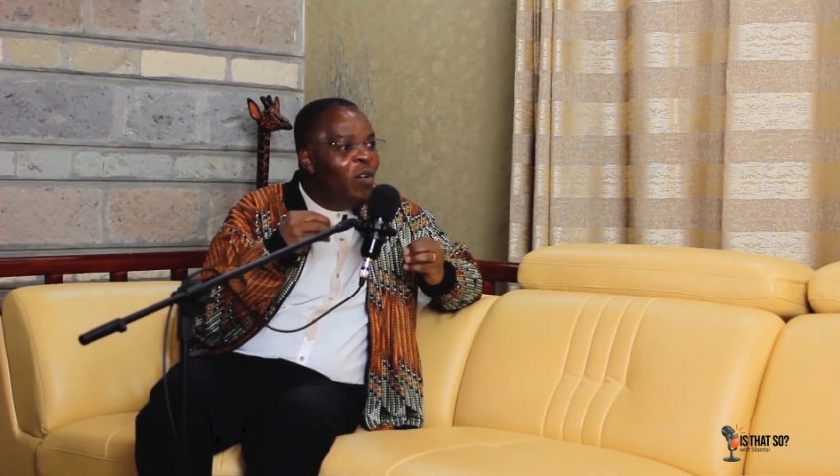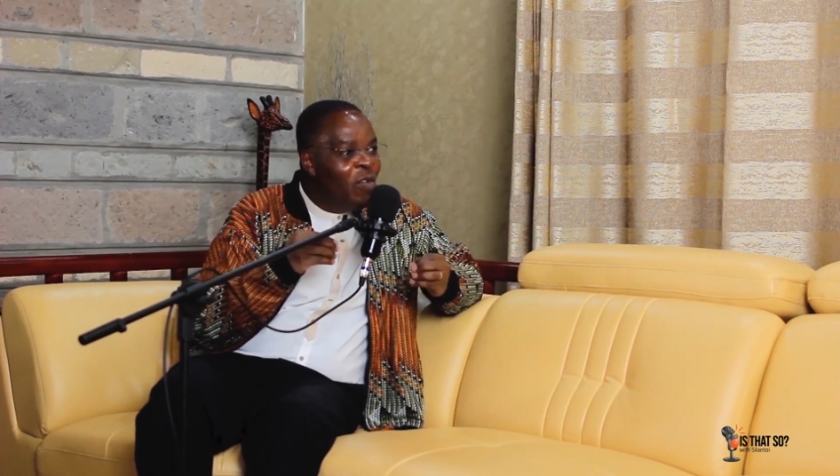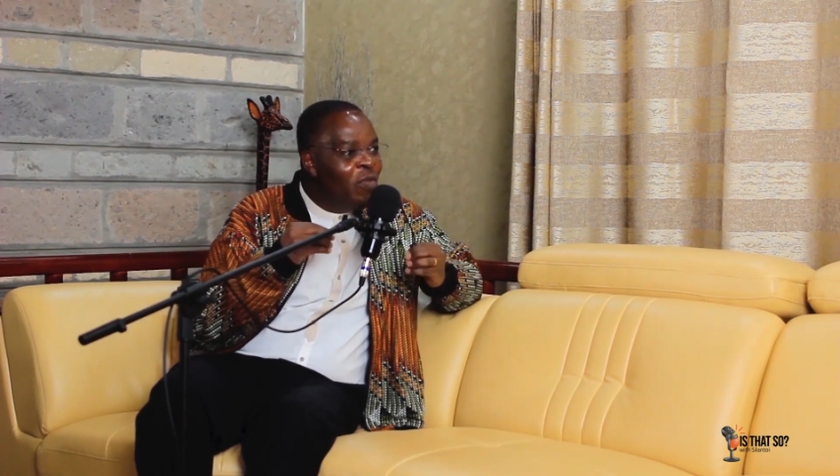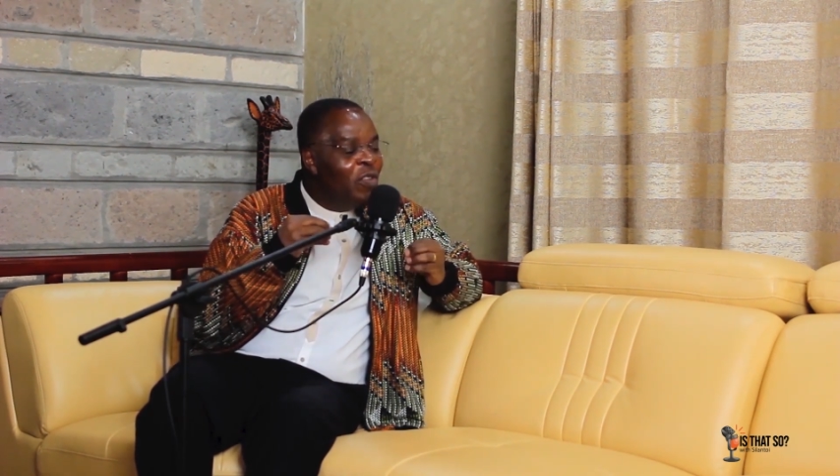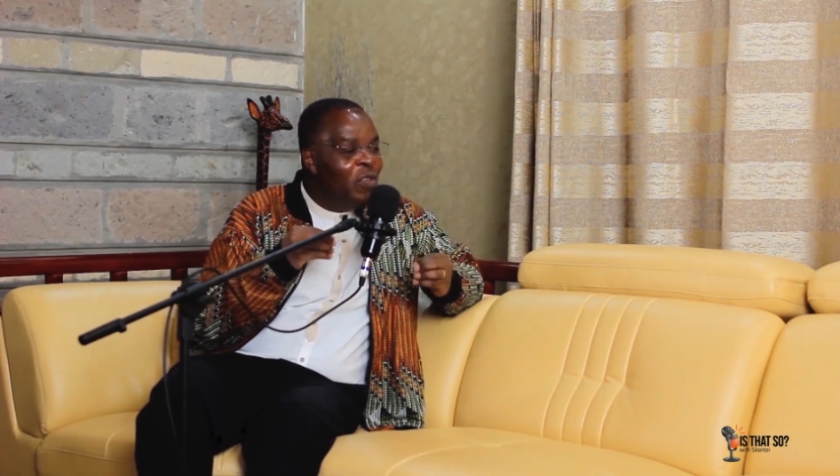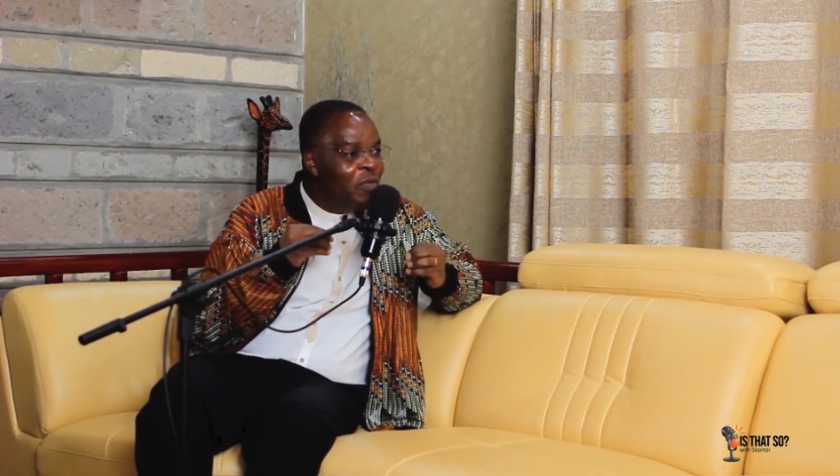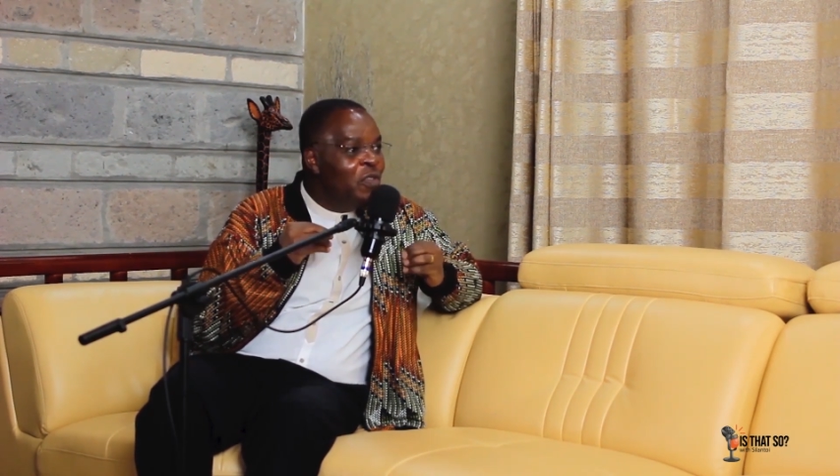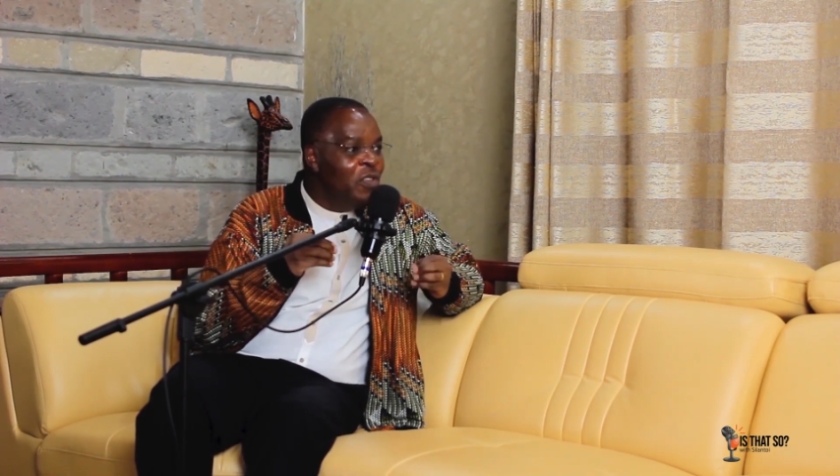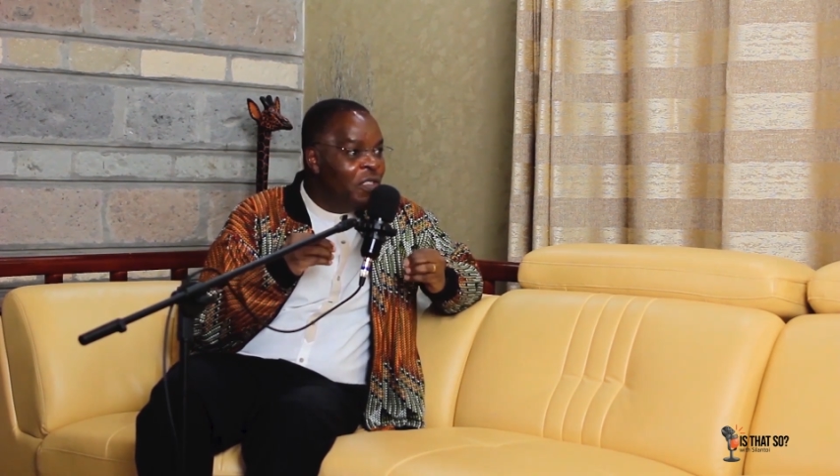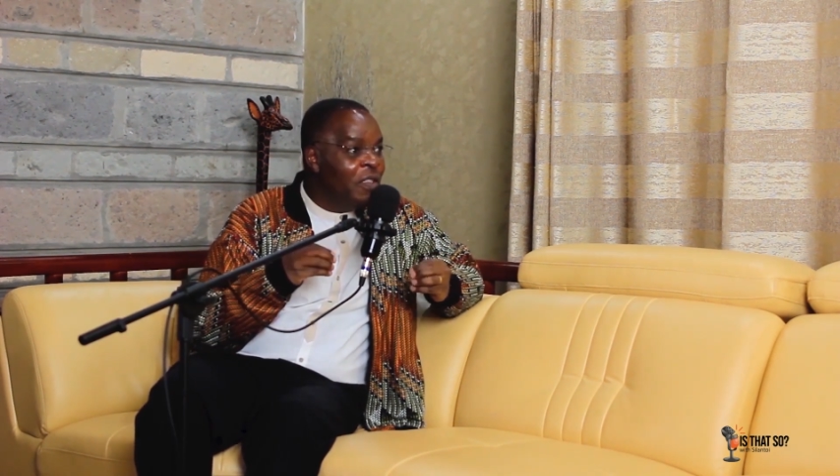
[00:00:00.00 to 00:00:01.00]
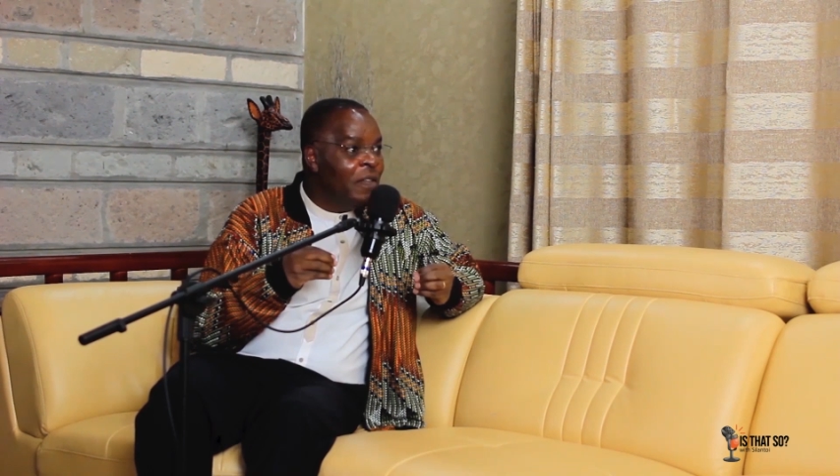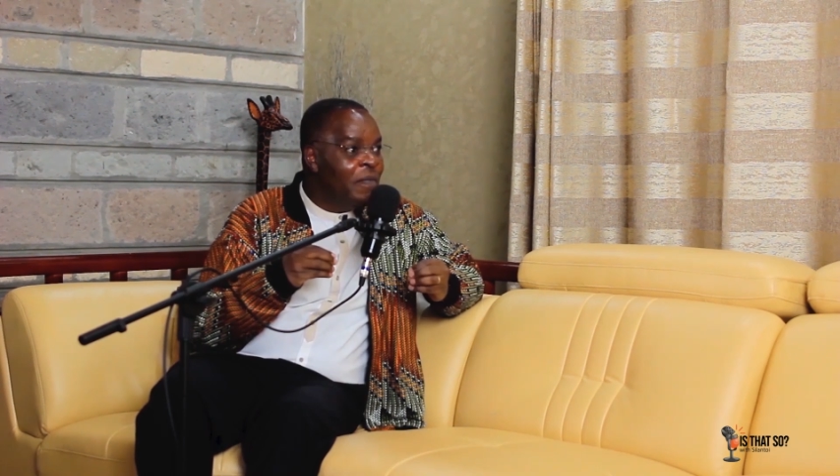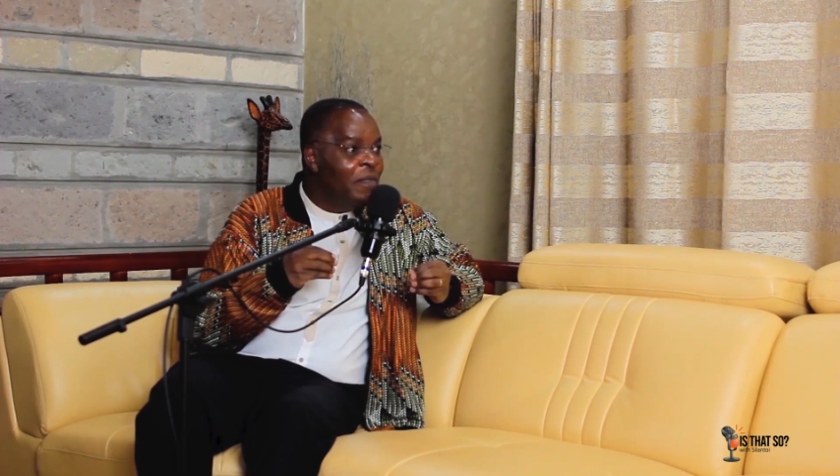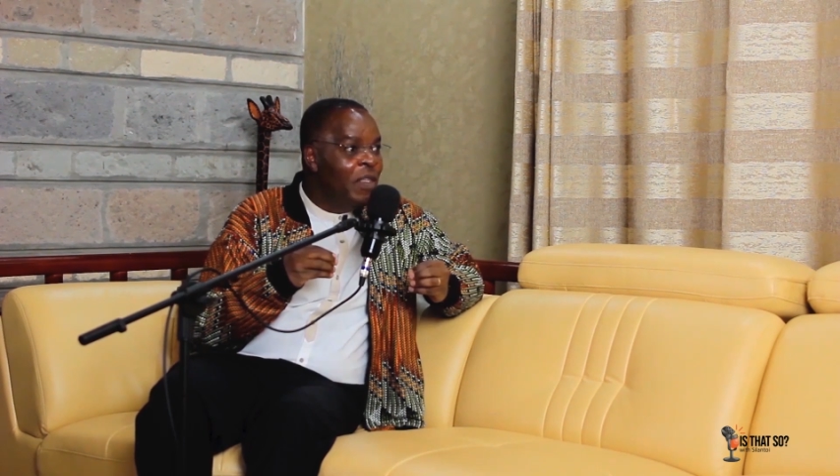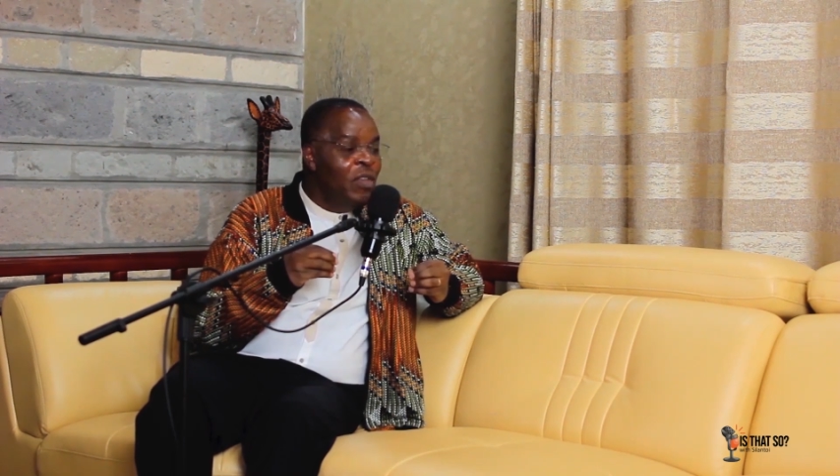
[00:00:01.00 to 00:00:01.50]
of
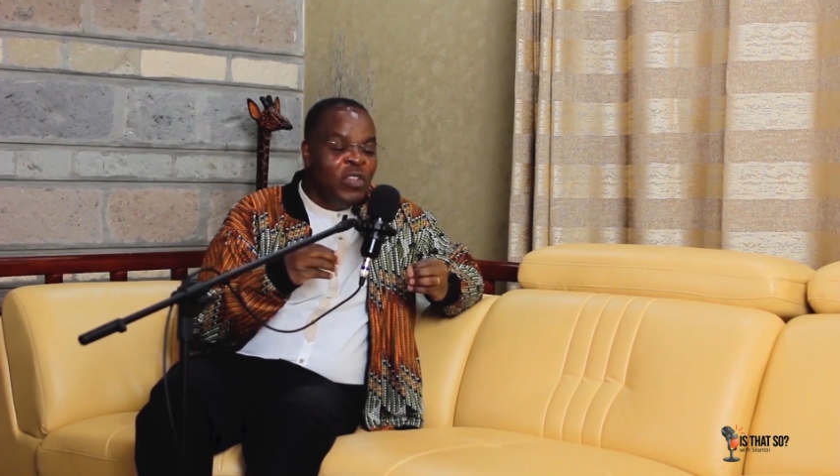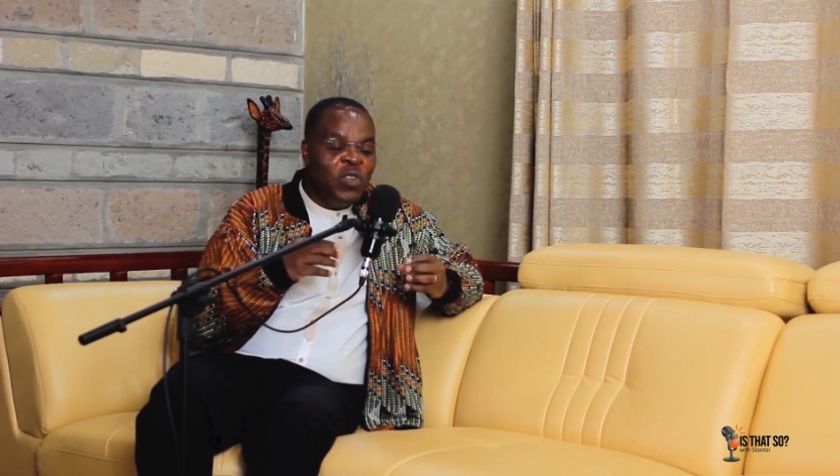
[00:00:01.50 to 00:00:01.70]
confusion.